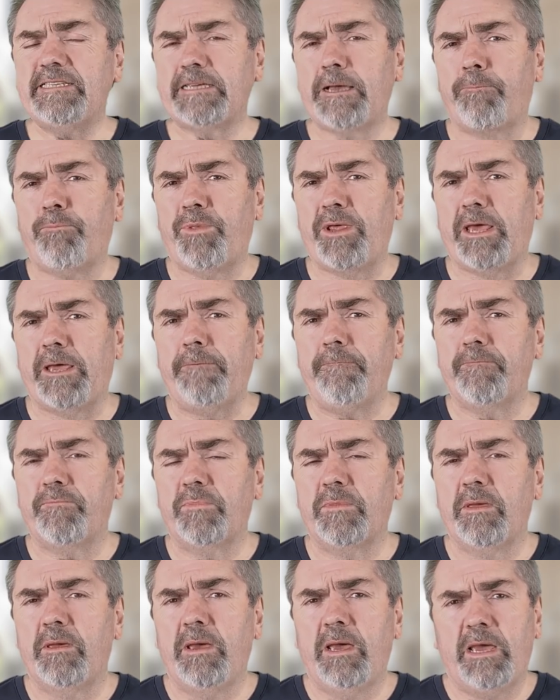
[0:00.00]
something
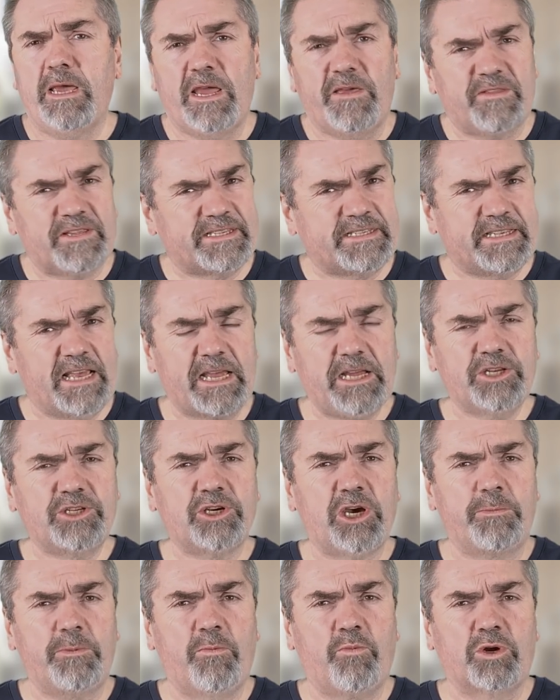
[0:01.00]
the second time you